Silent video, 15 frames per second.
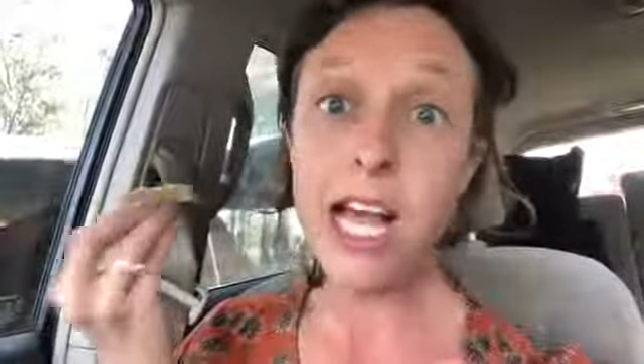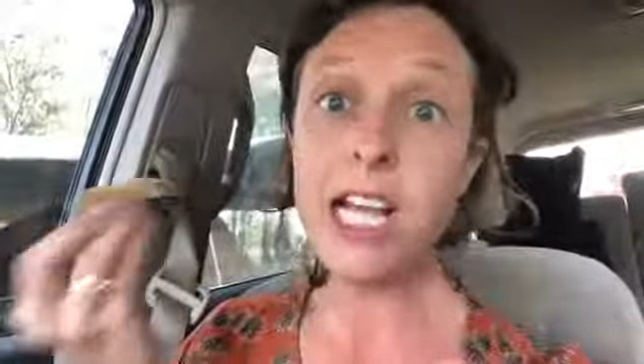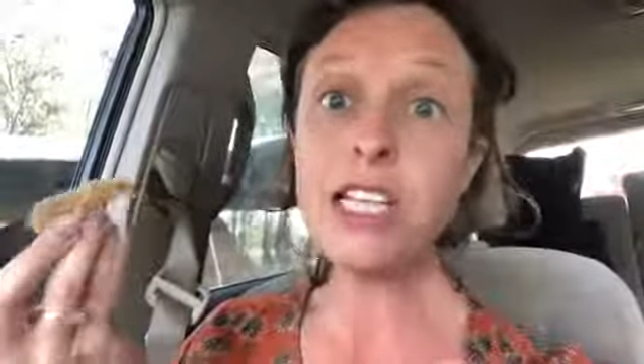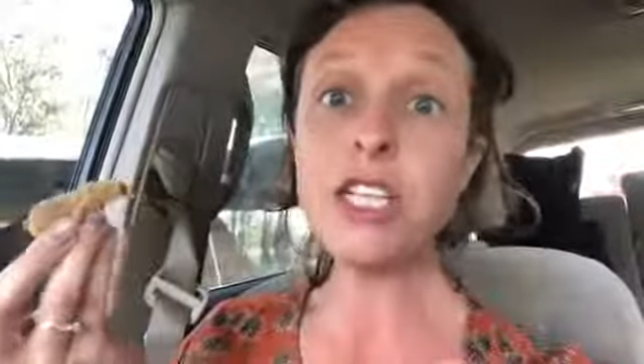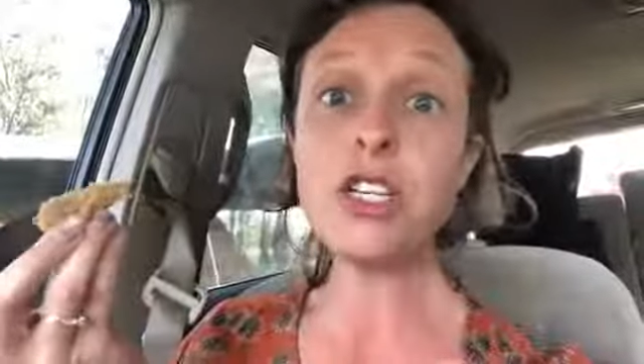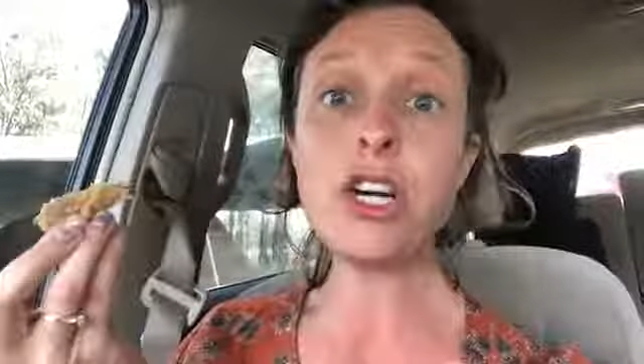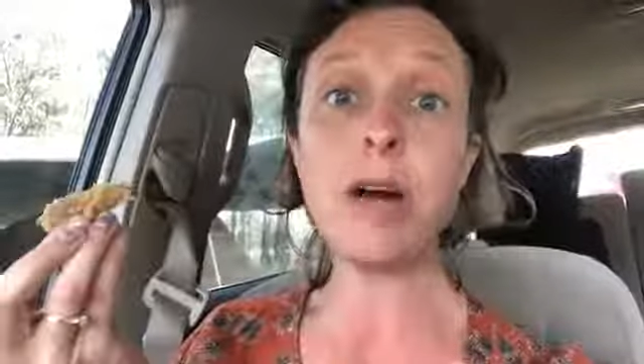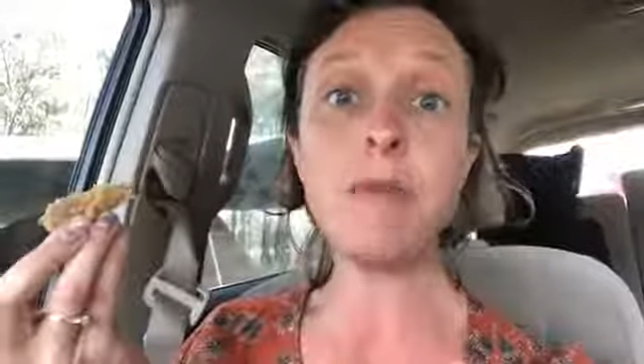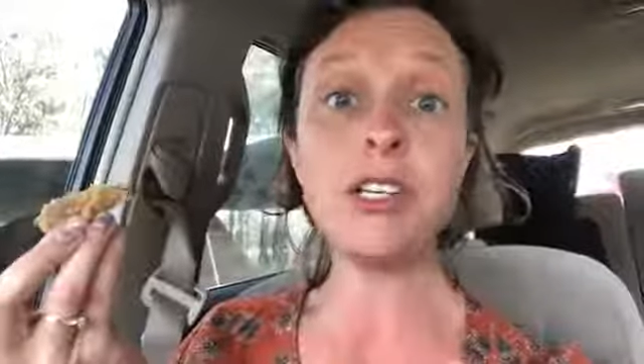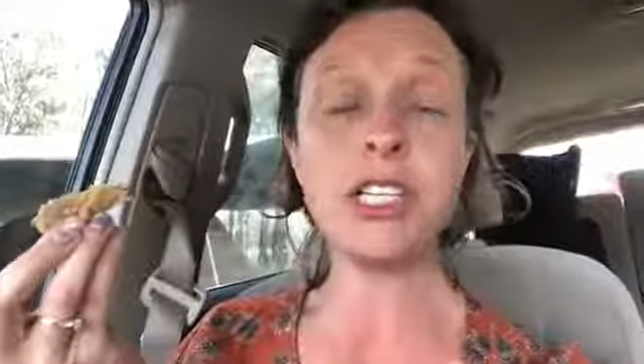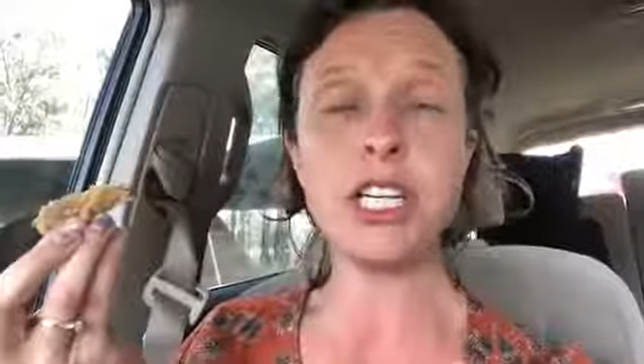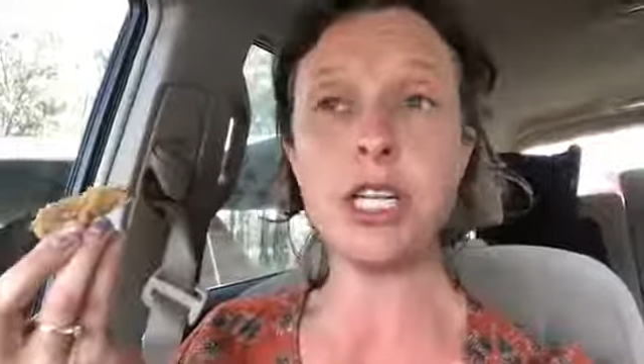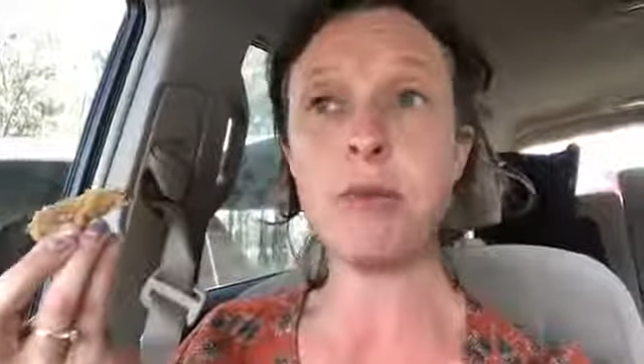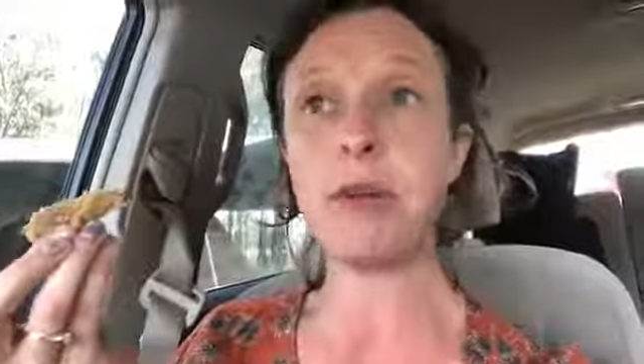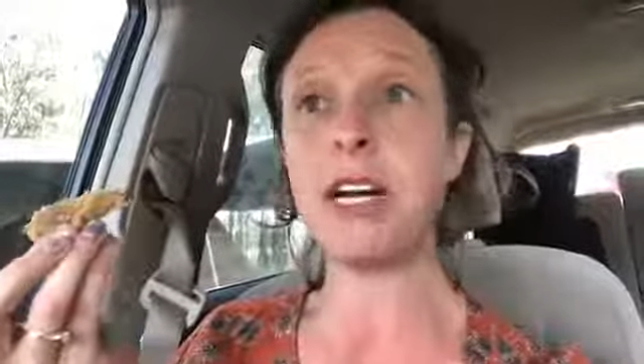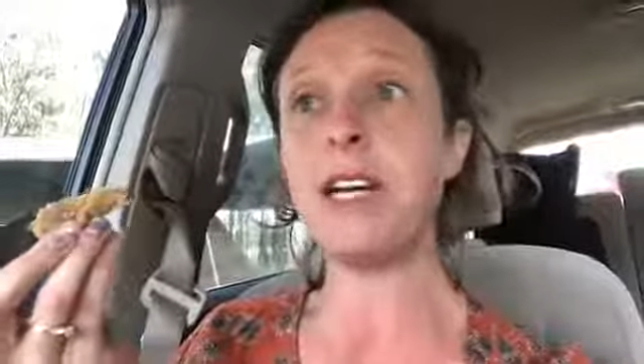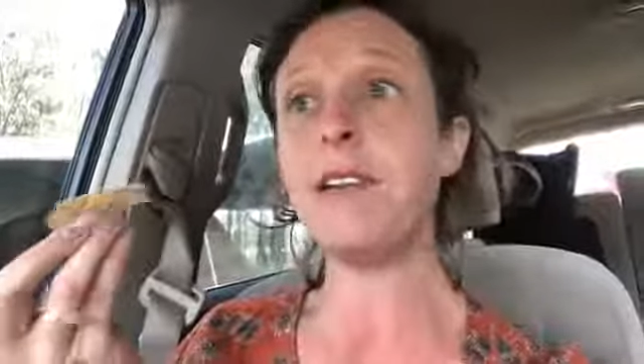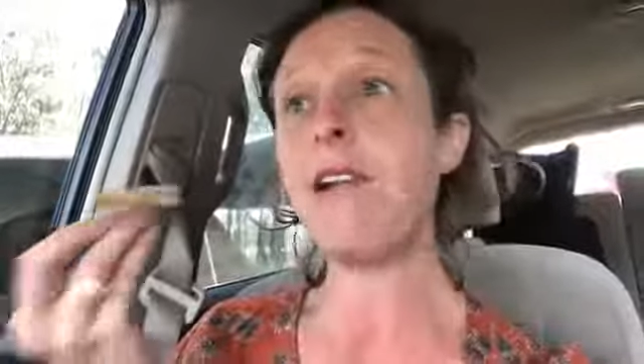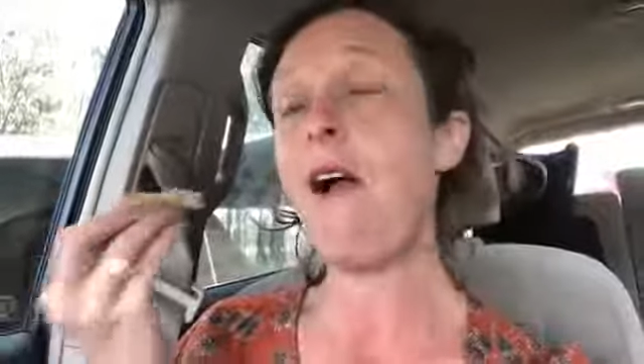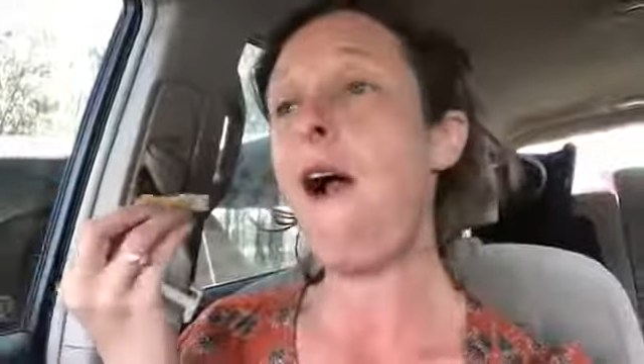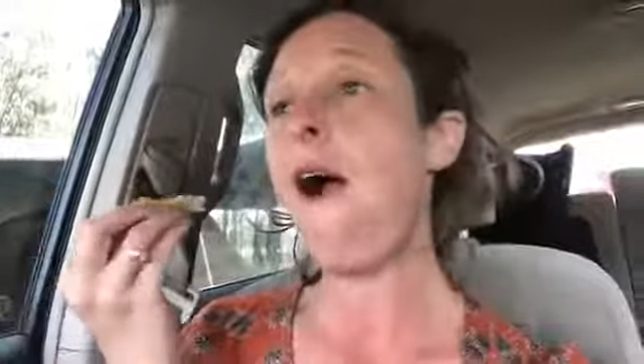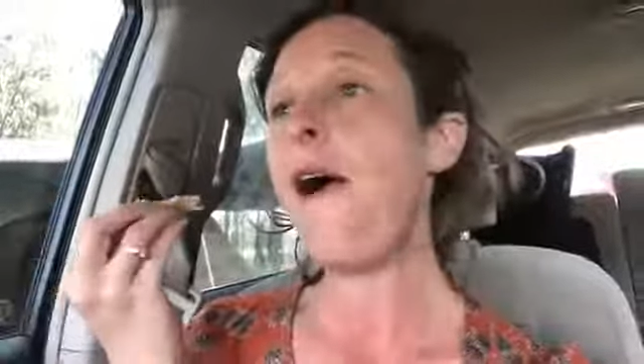it's a time to
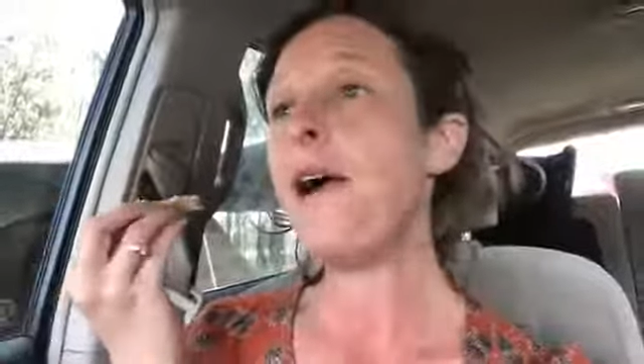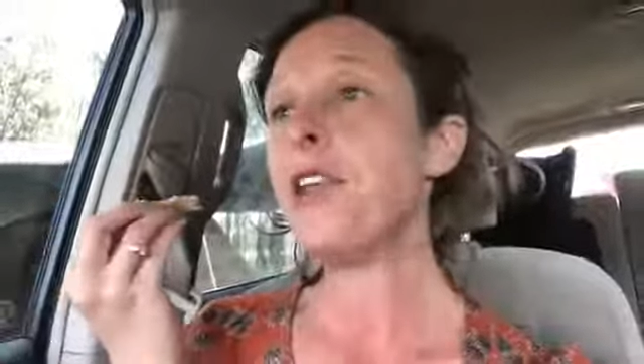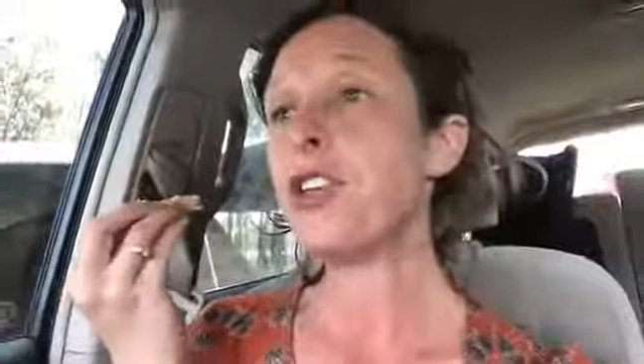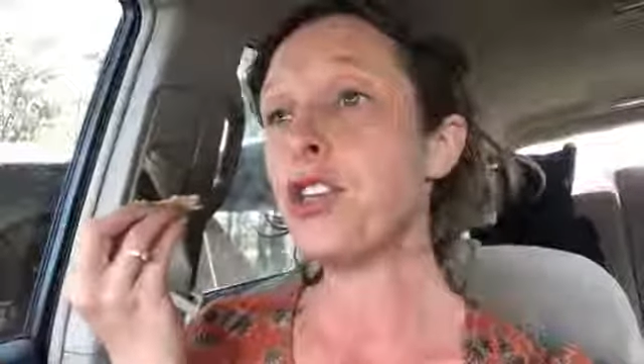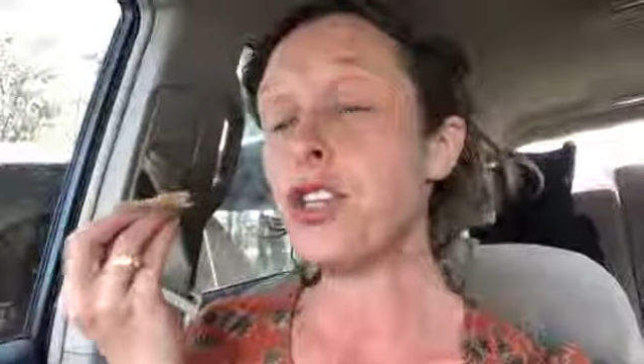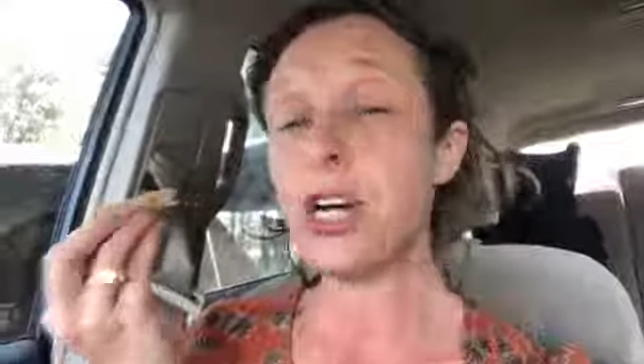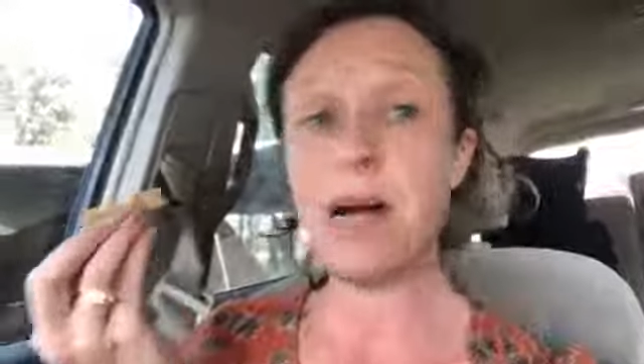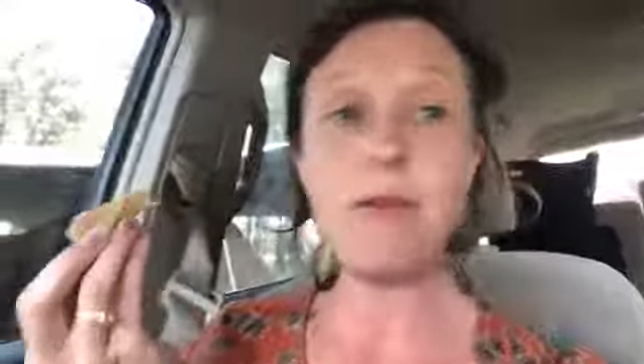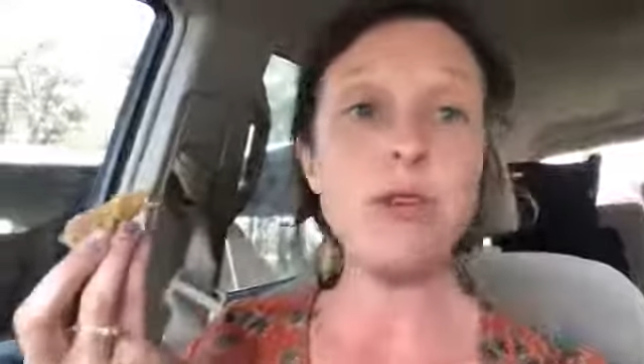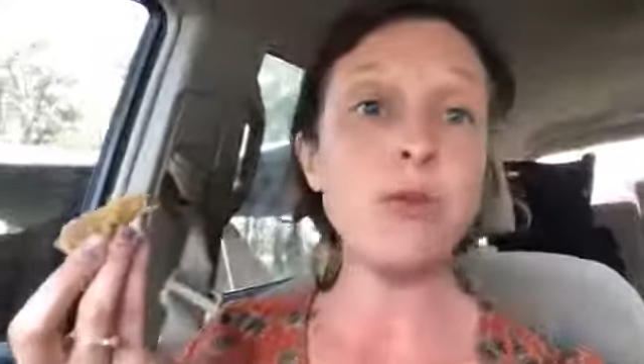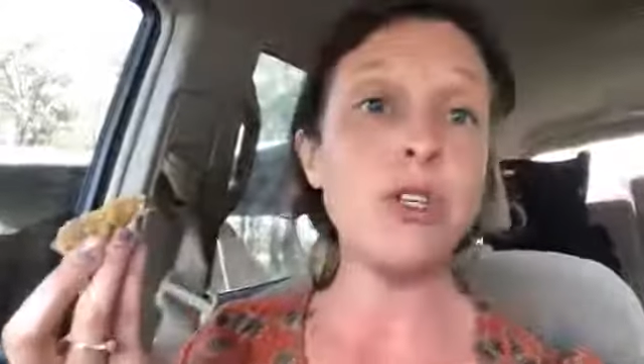celebrate. It's a time